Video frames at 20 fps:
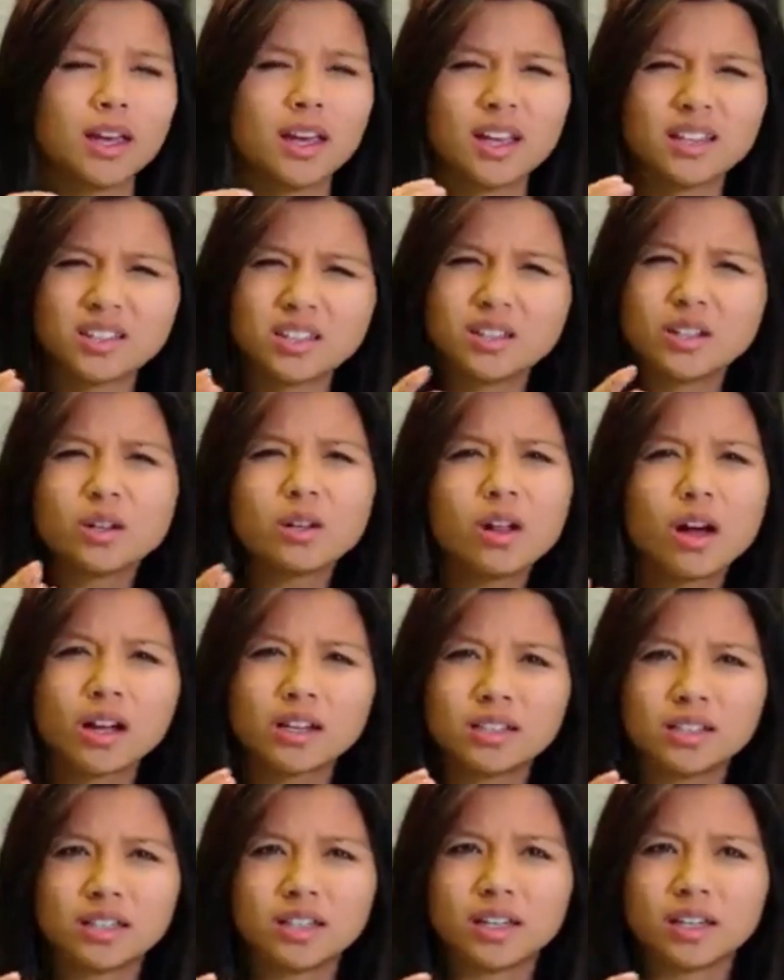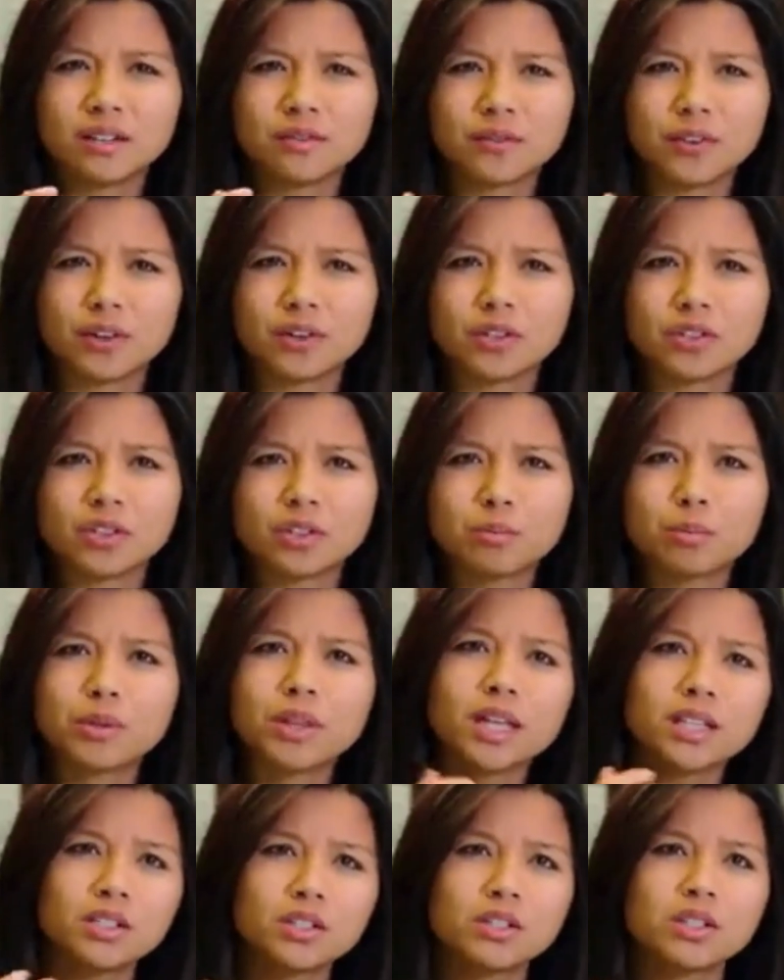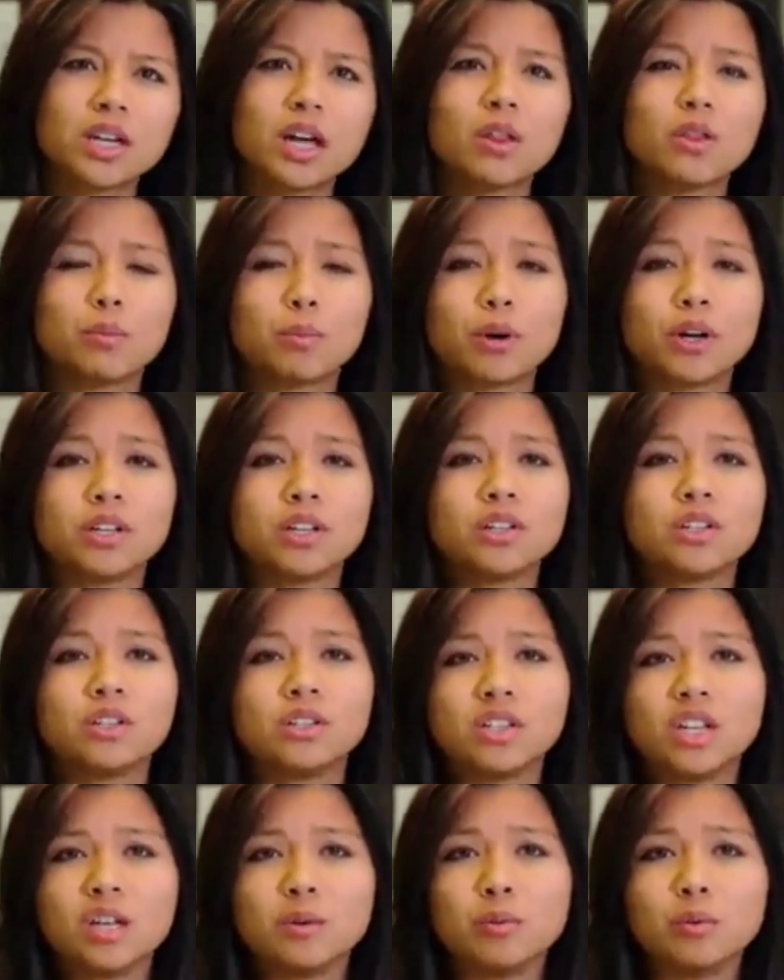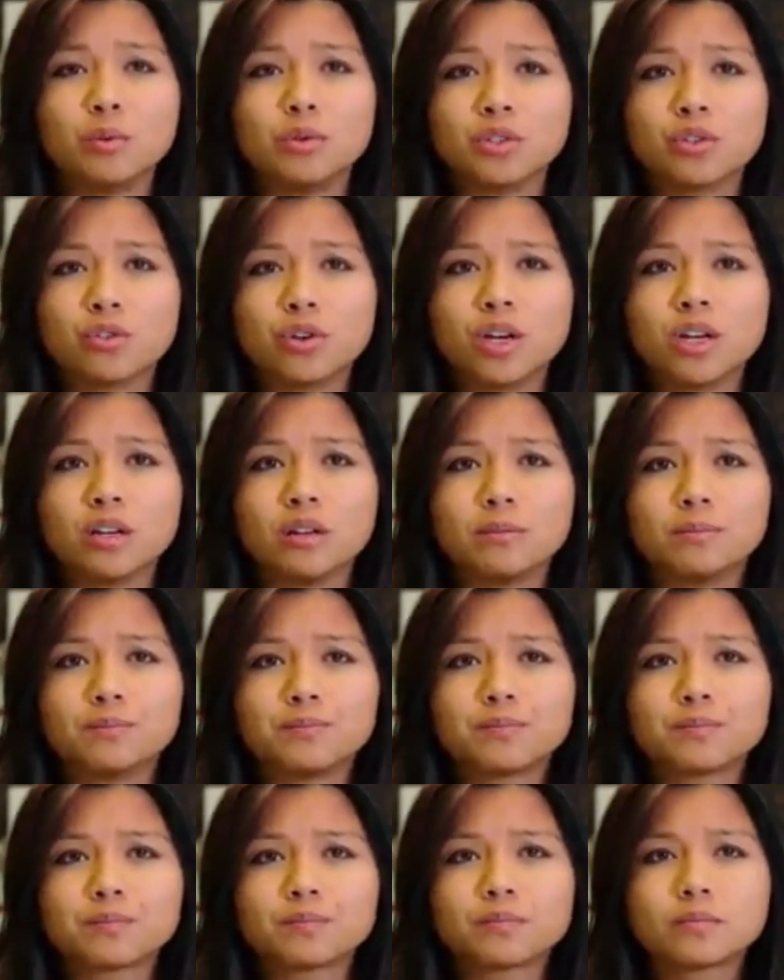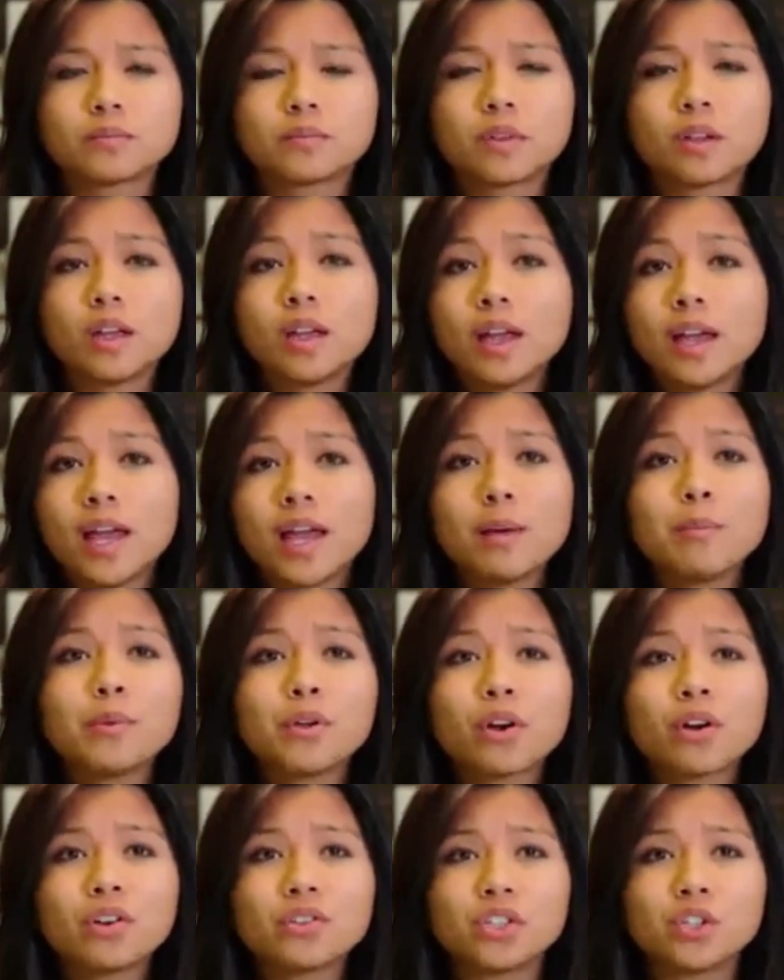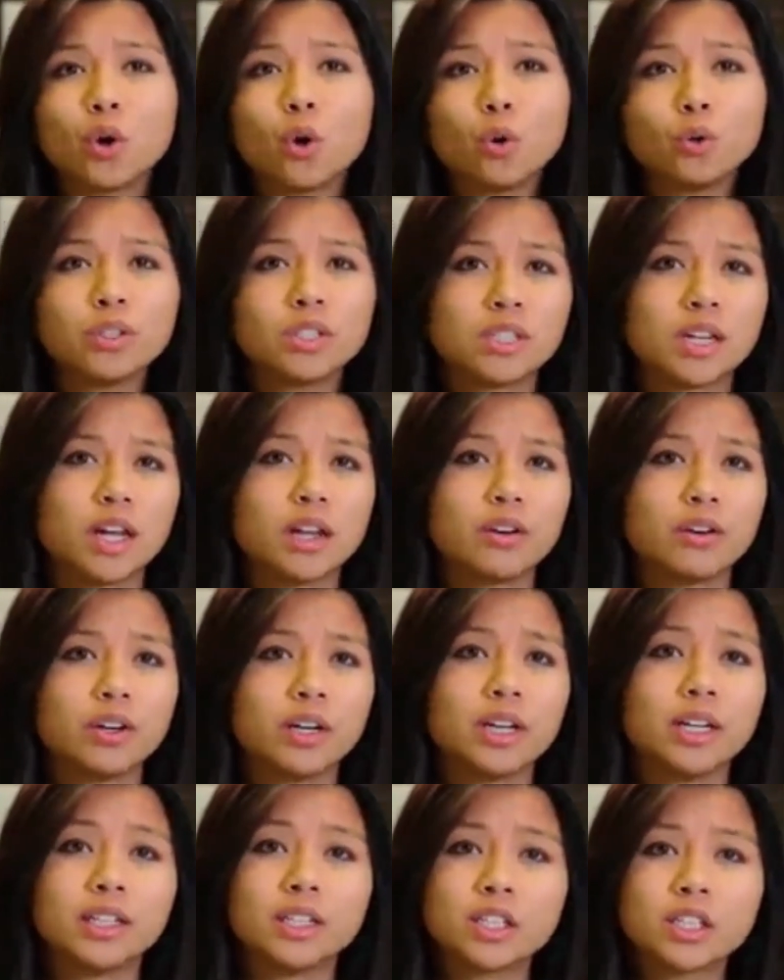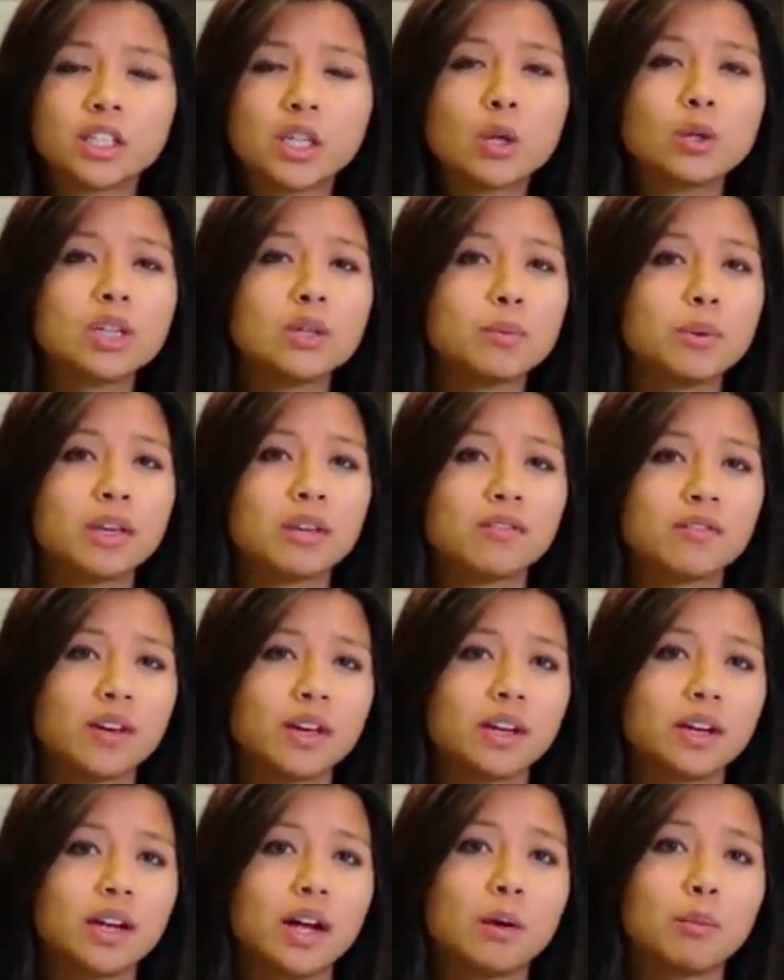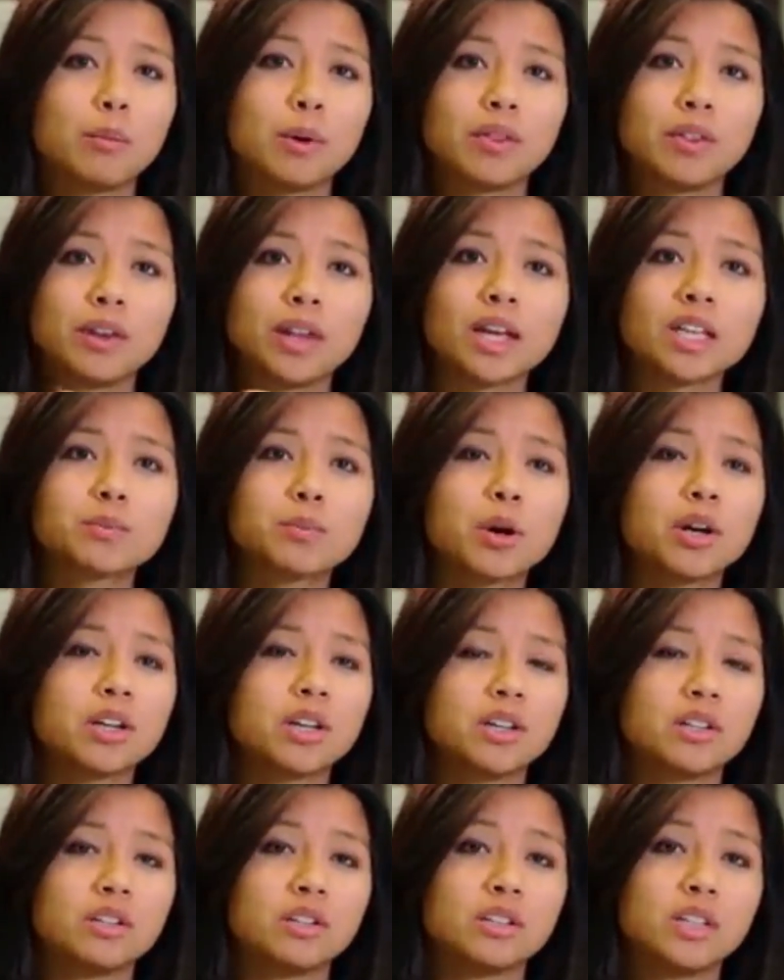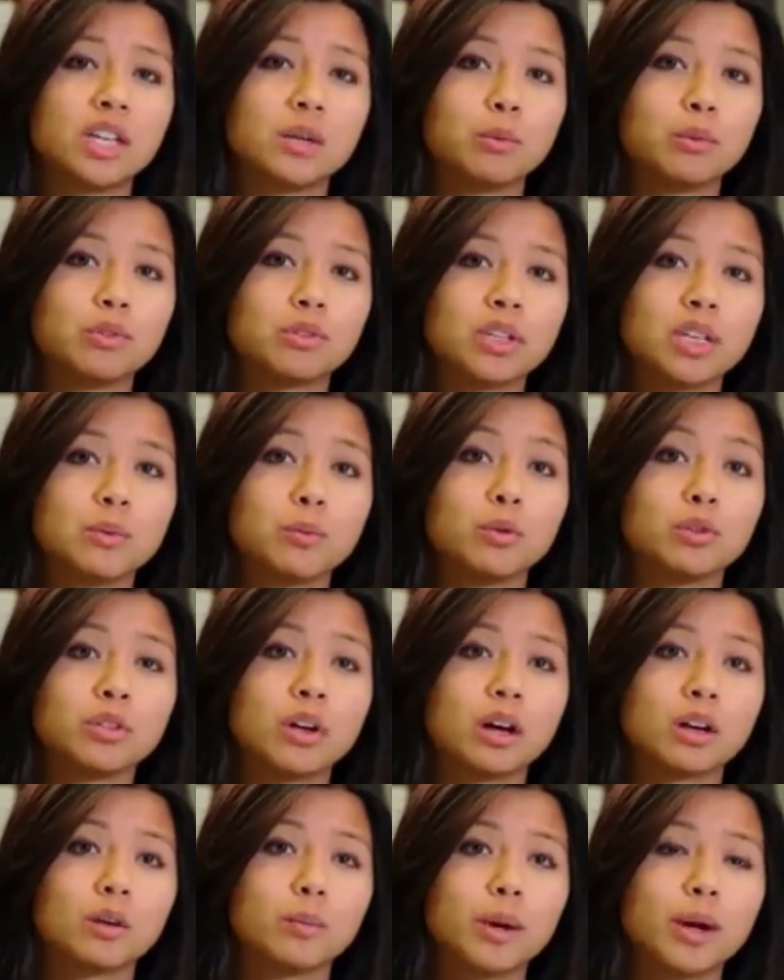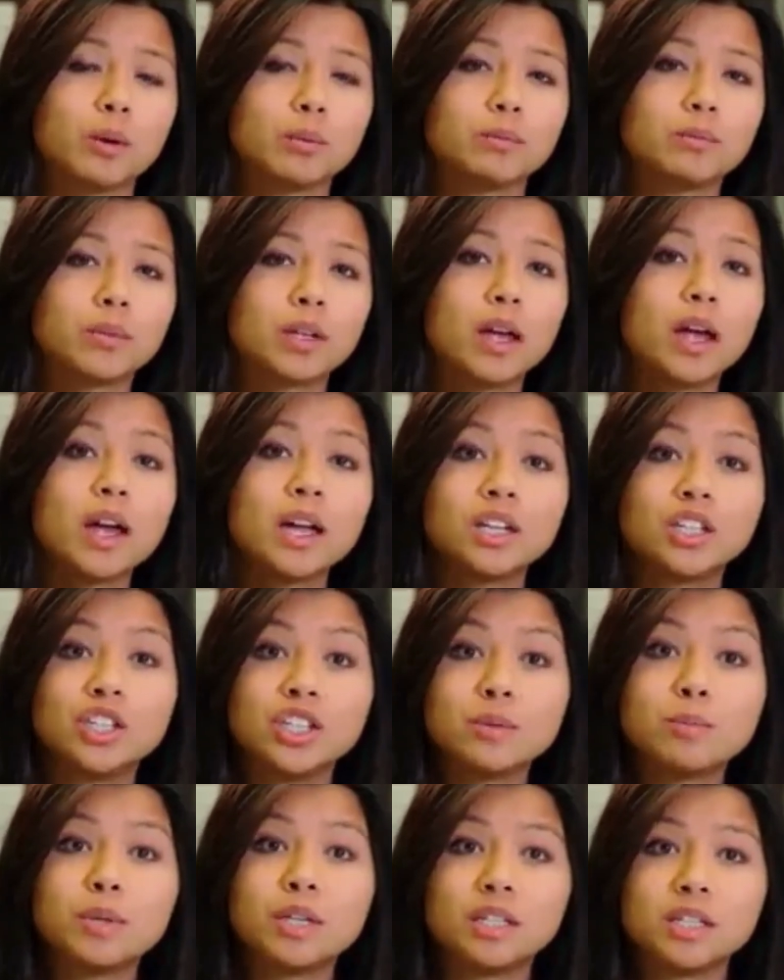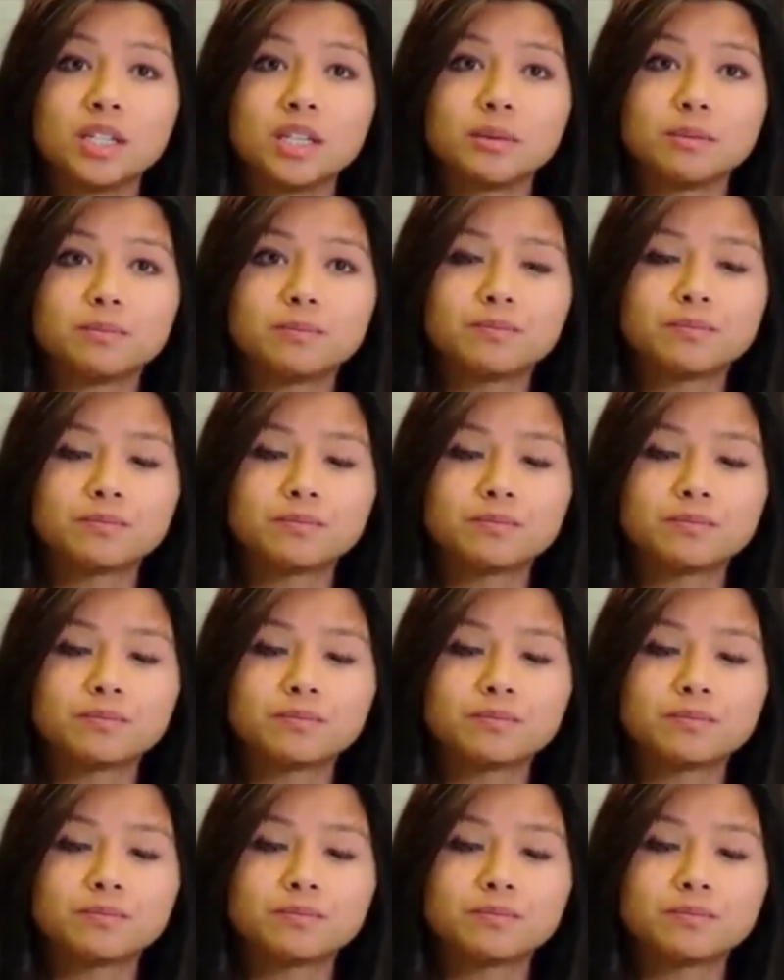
It's a little odd to get at first, but that's just how the partition table was created. MBR is an old standard, and it's slowly being faded out by the next partition table scheme we'll talk about, GPT.